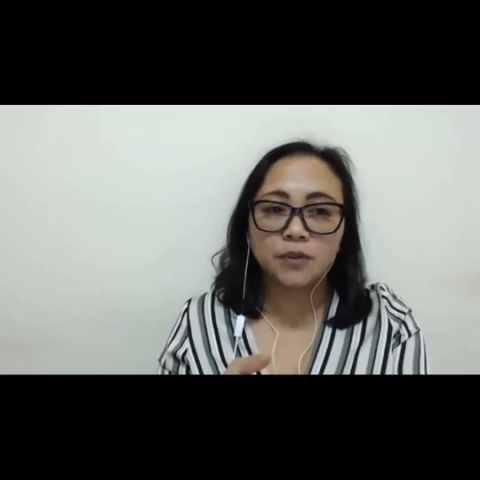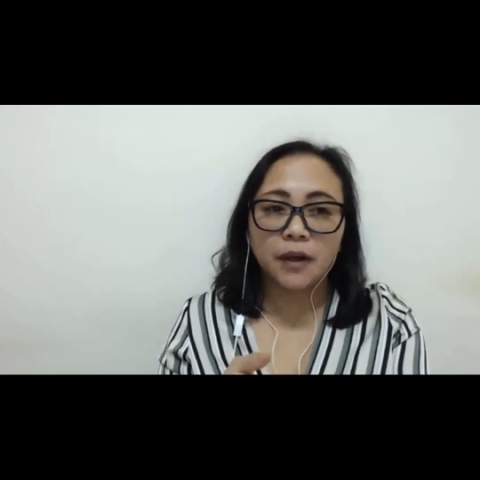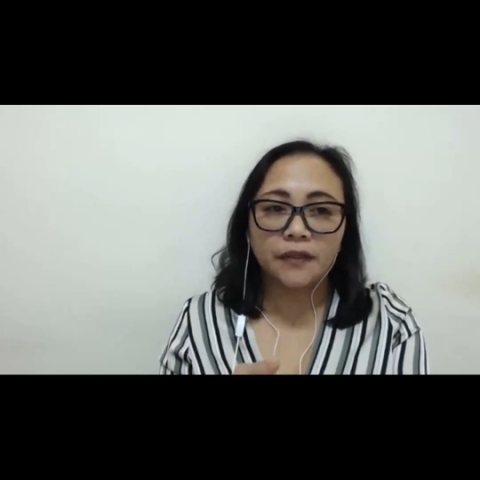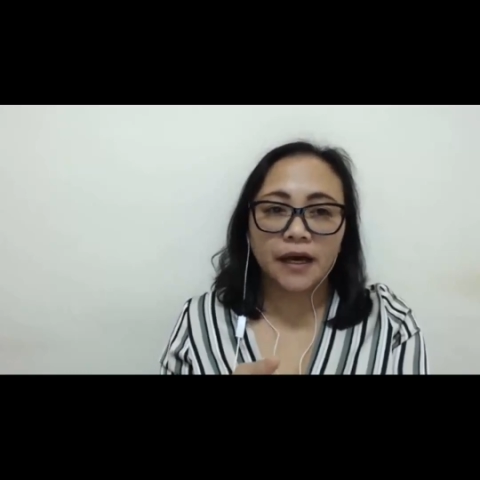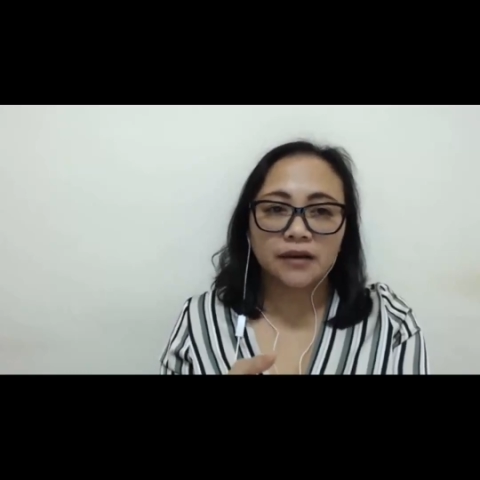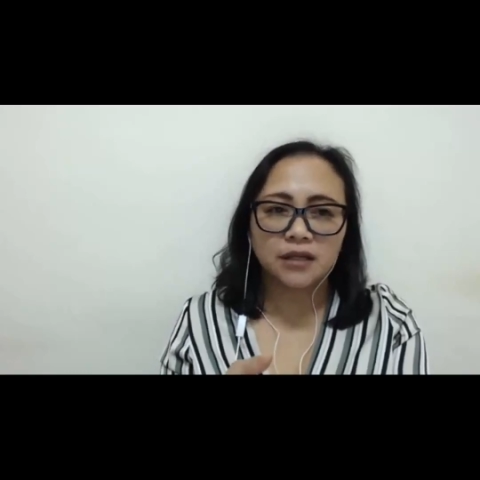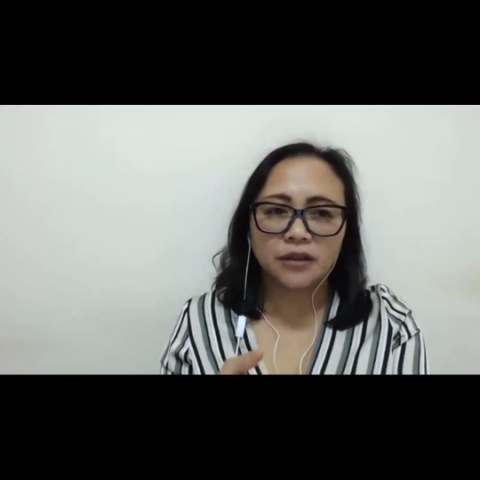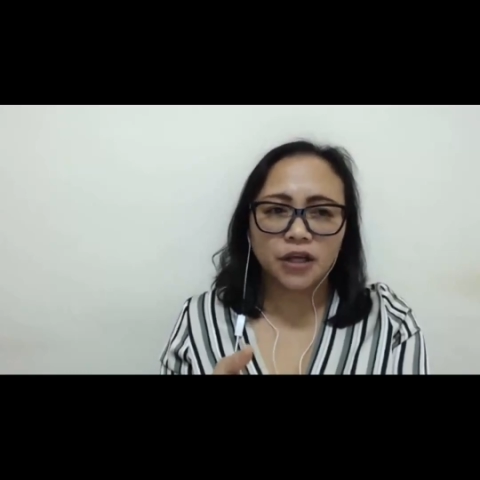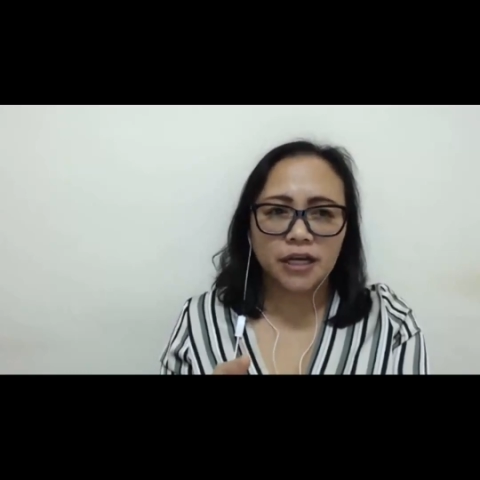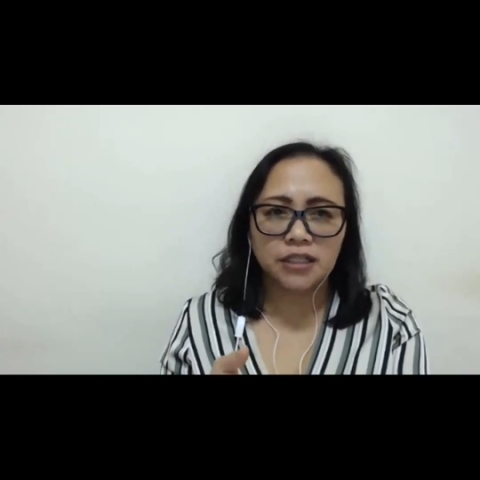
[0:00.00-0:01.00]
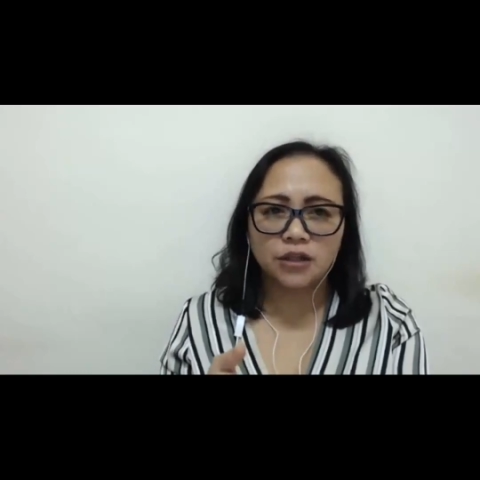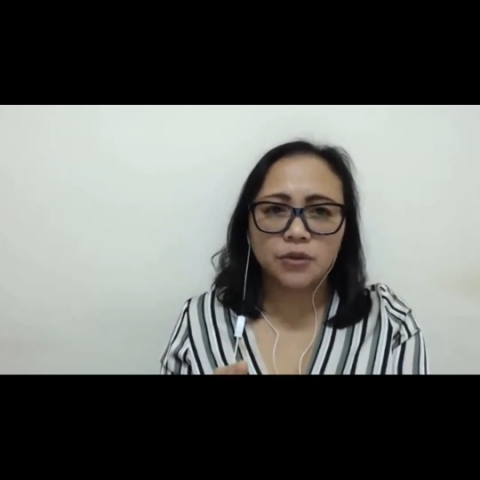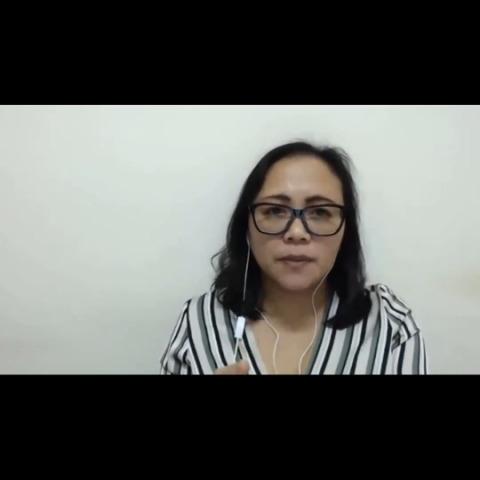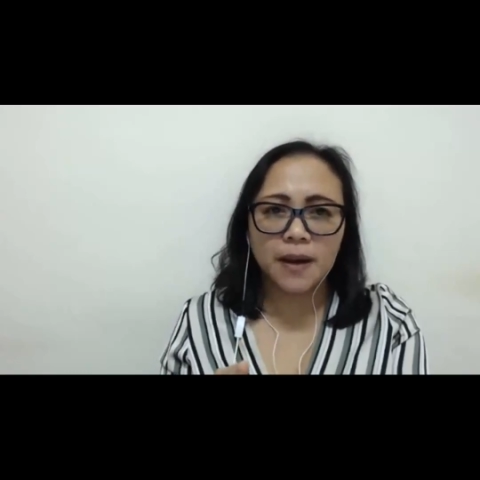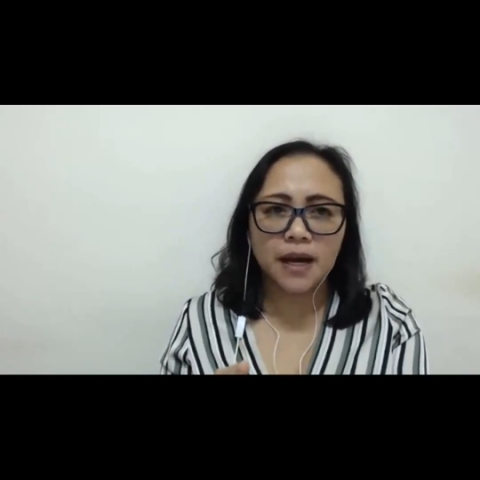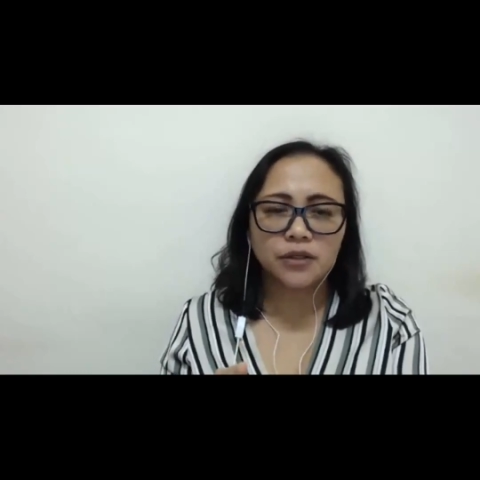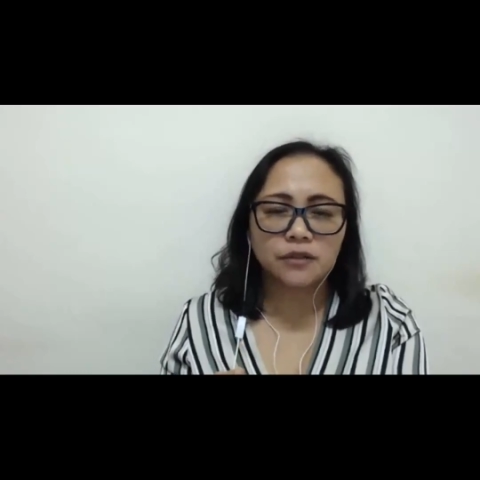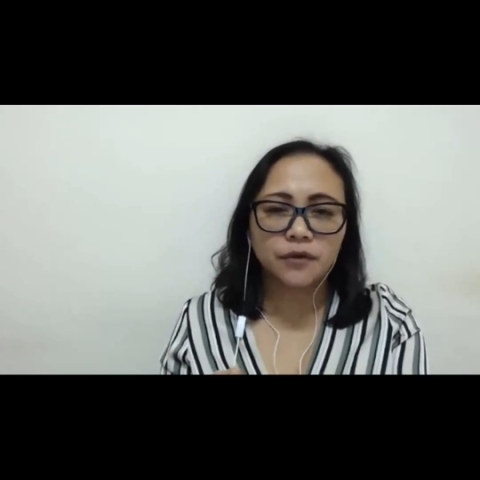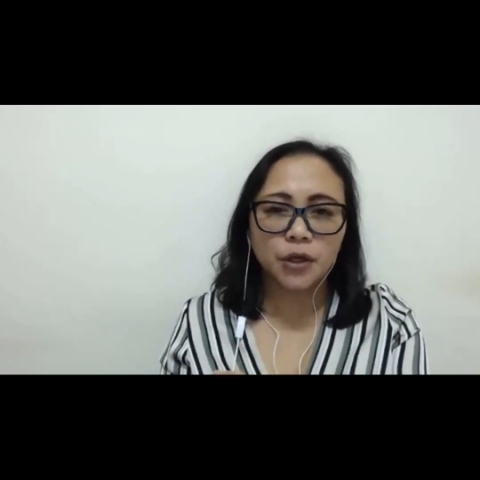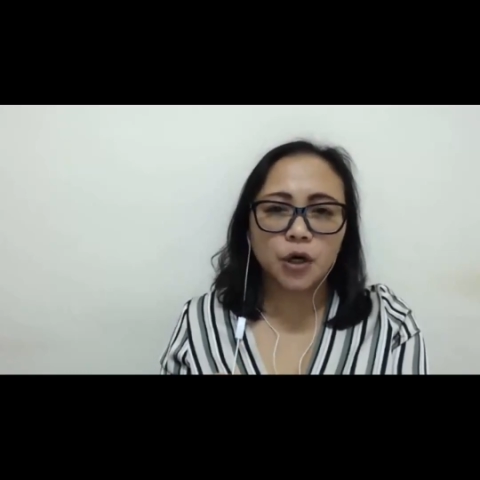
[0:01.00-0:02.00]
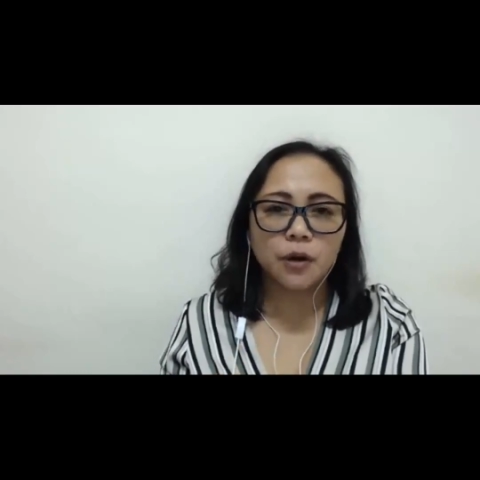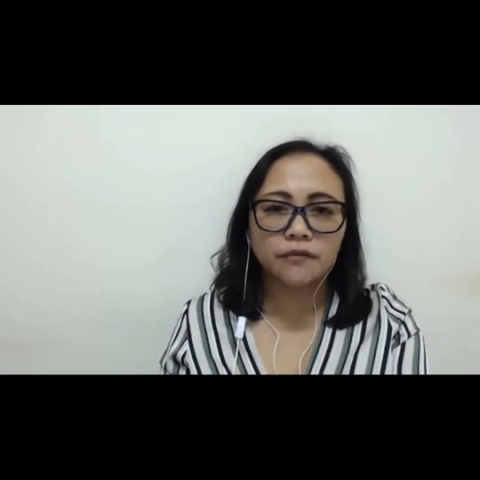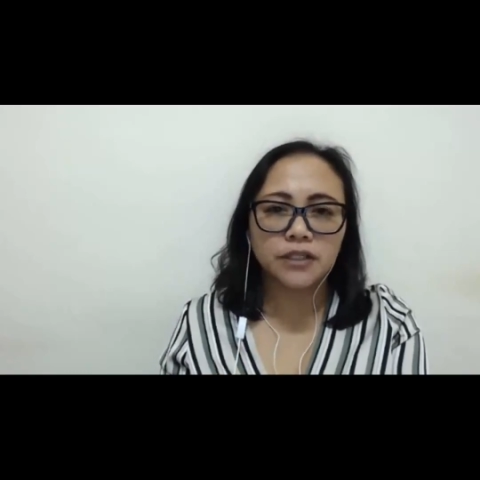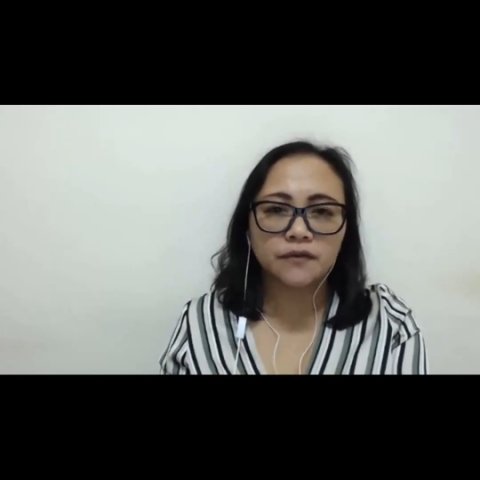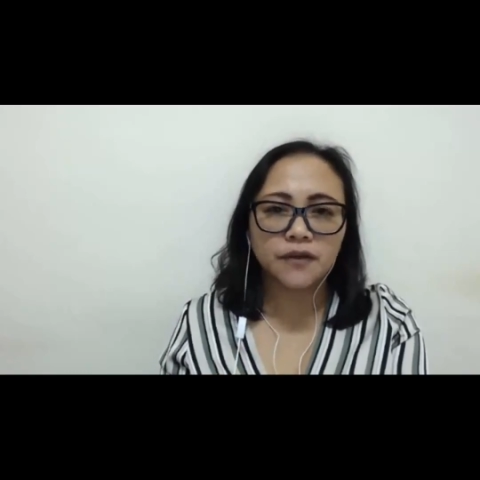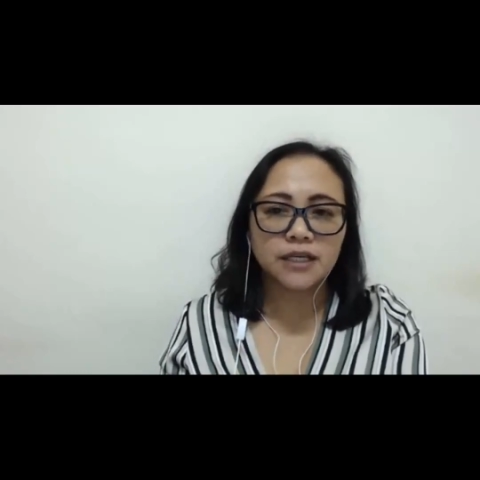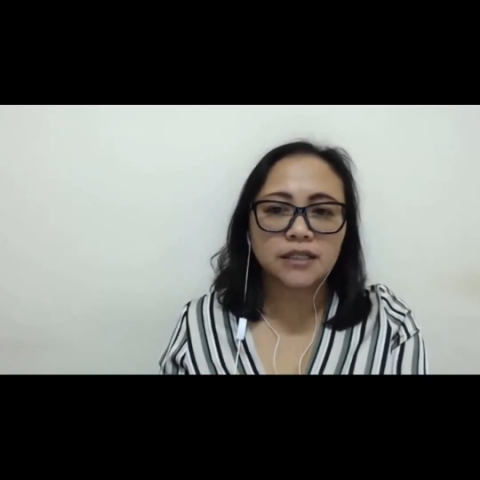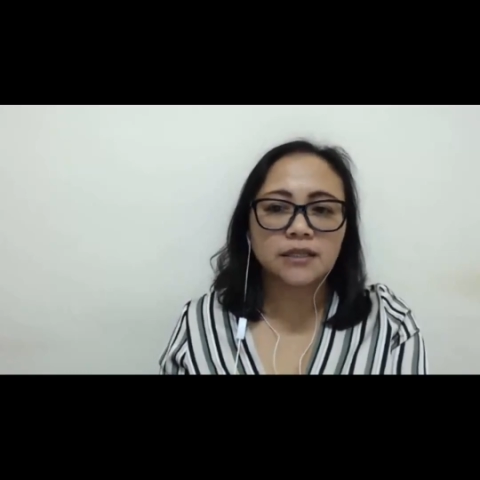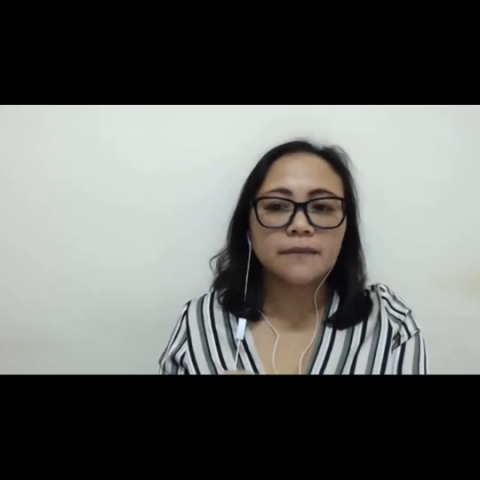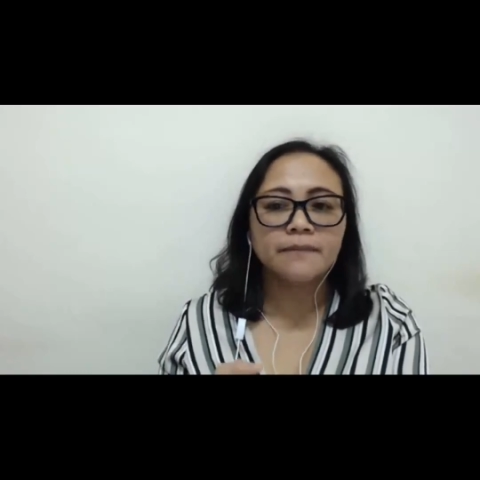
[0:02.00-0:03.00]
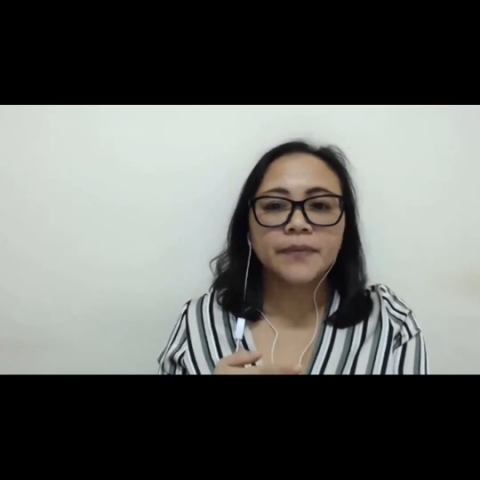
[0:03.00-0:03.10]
it's £1,033 for the Home Office fees